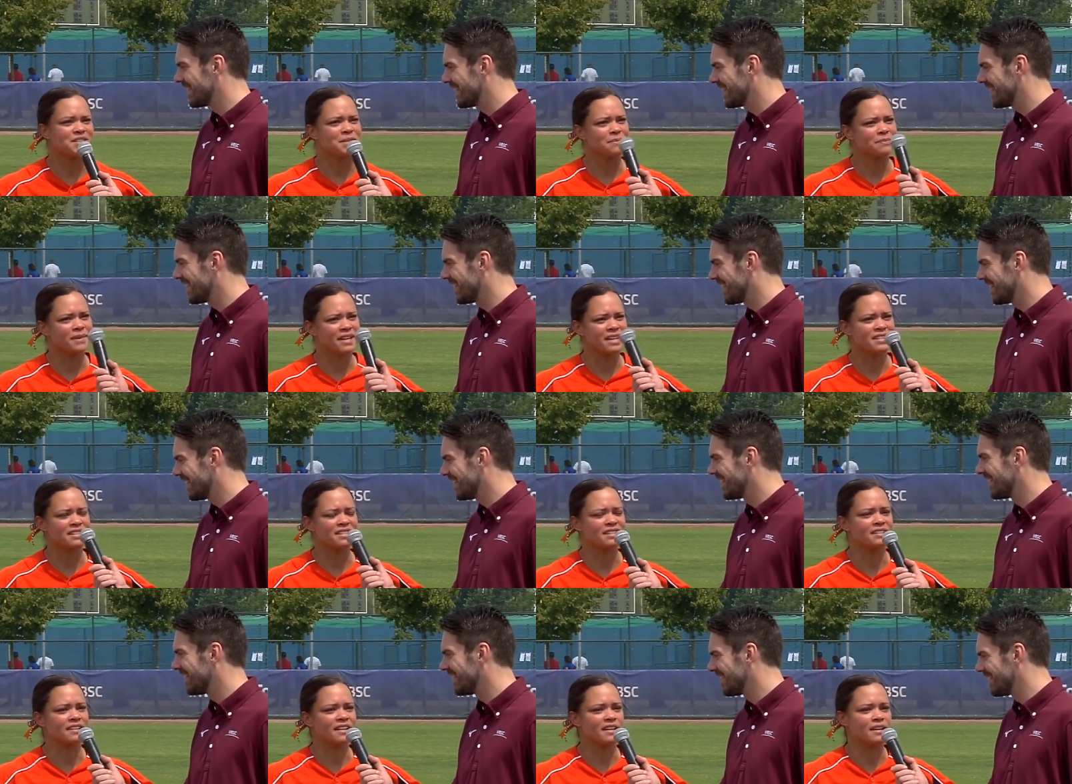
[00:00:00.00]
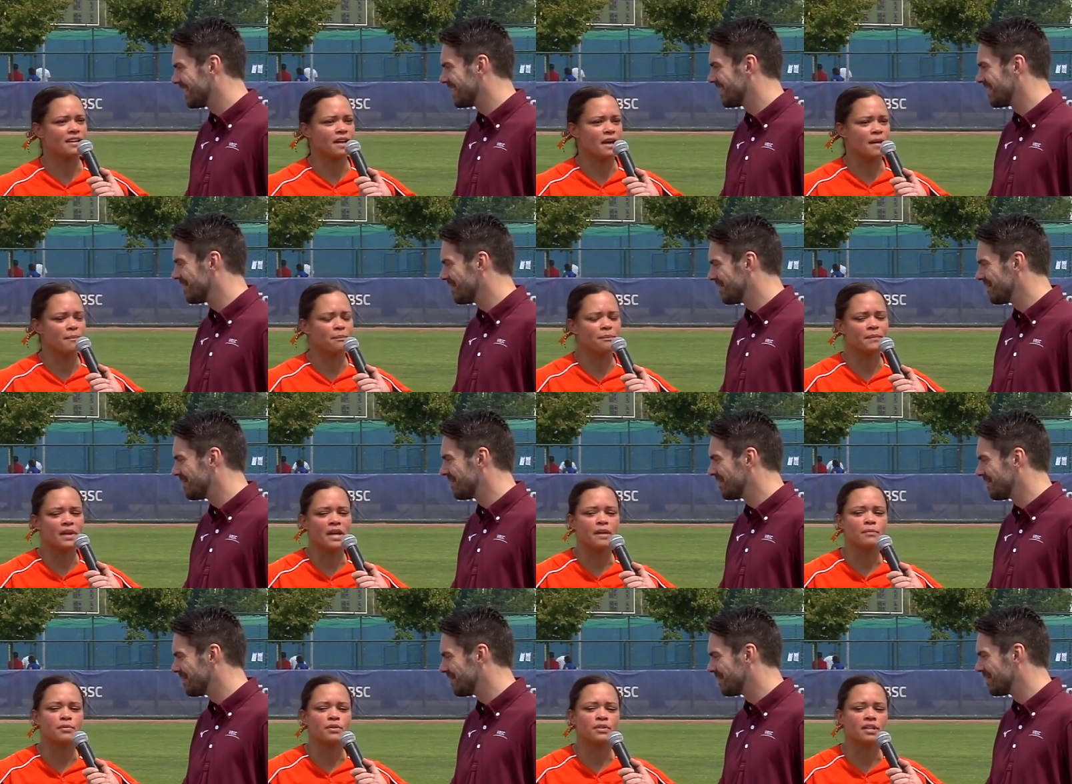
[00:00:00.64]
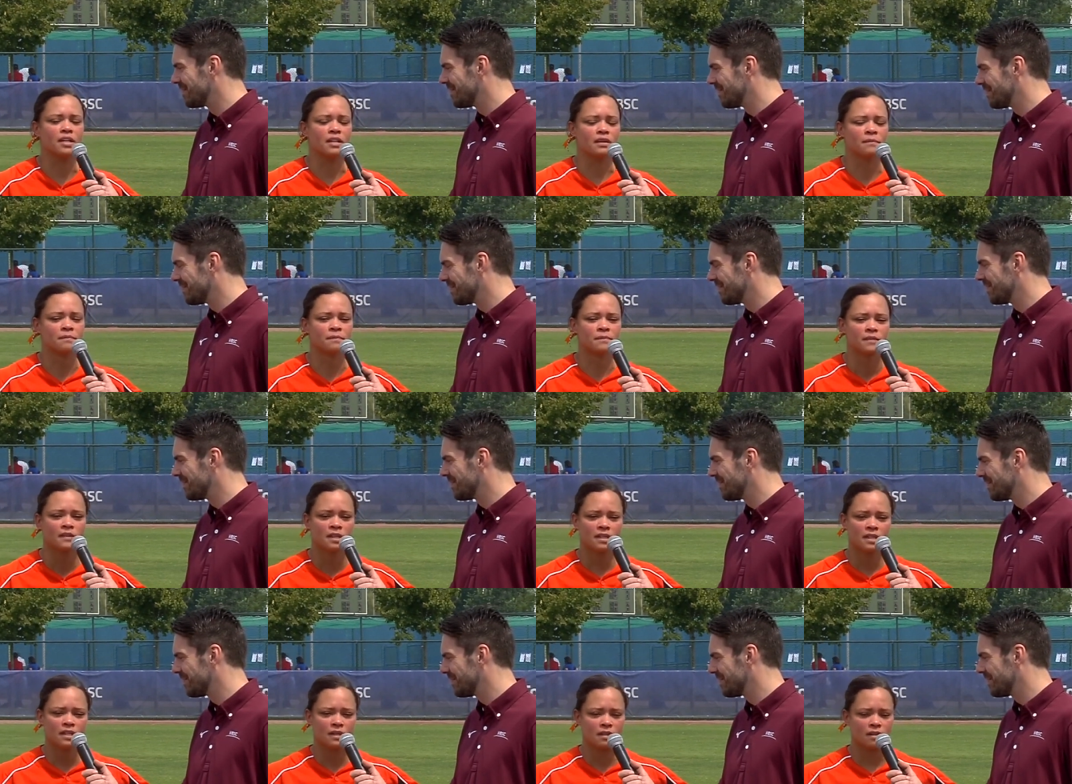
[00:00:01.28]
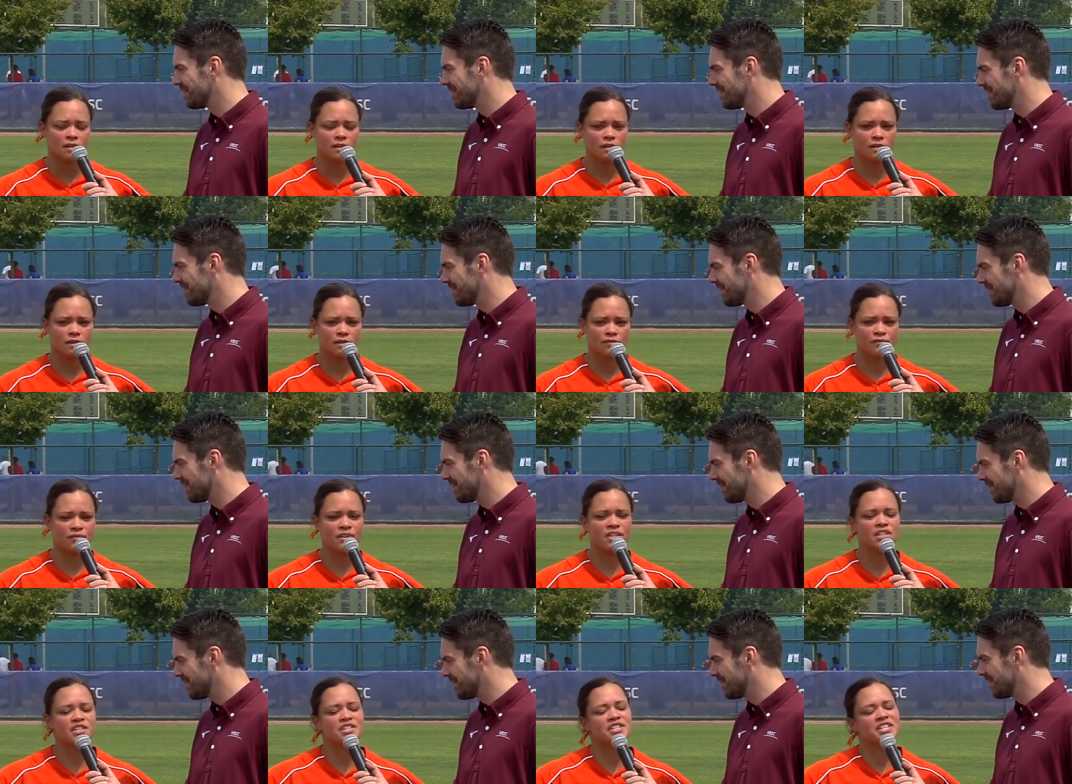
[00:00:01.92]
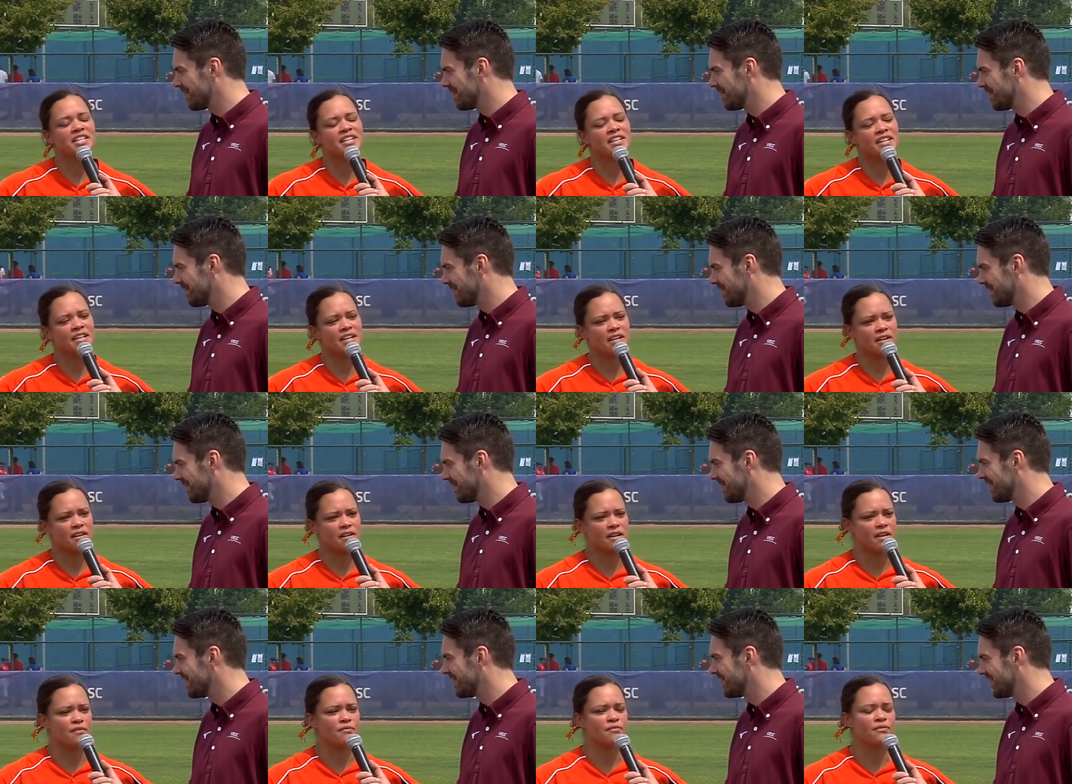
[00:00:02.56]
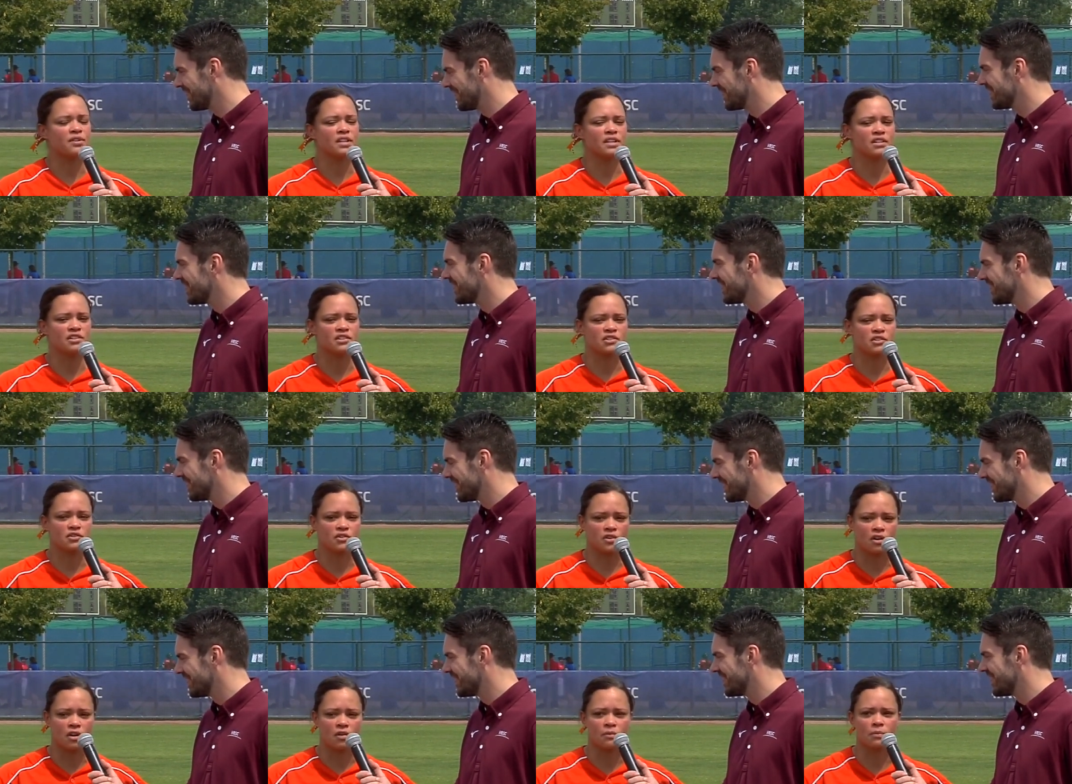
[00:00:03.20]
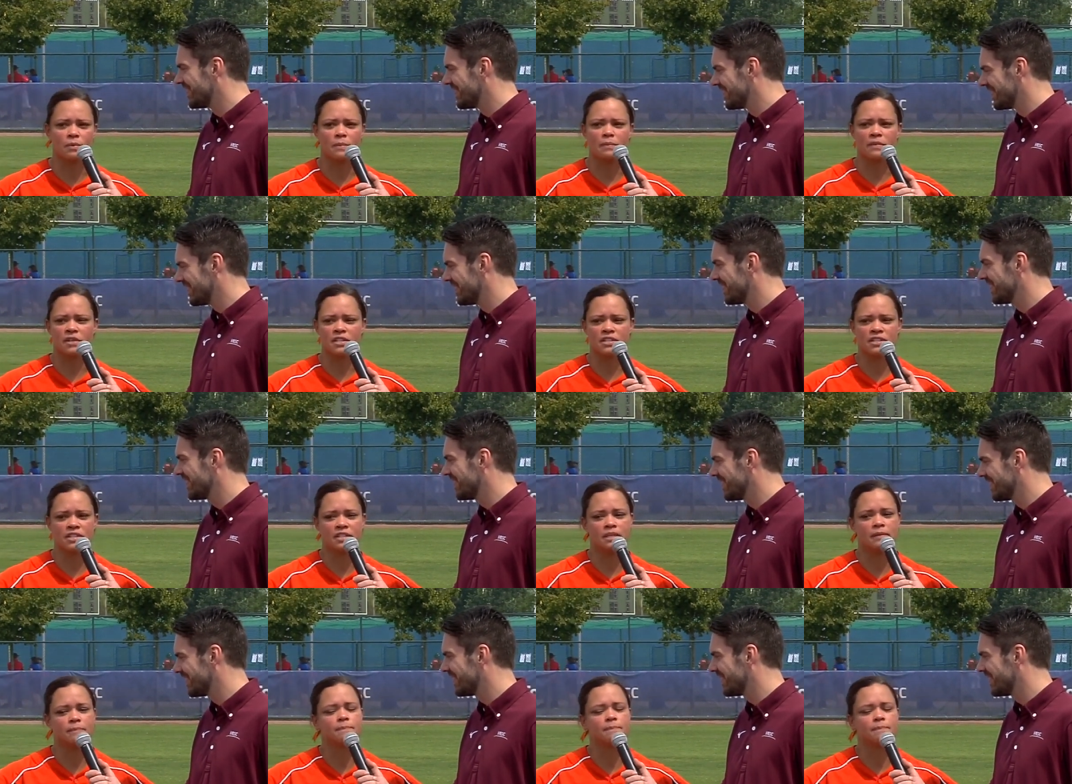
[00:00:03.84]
Speaker 1: it's amazing that I'm able to uh, finish it here and finish strong with my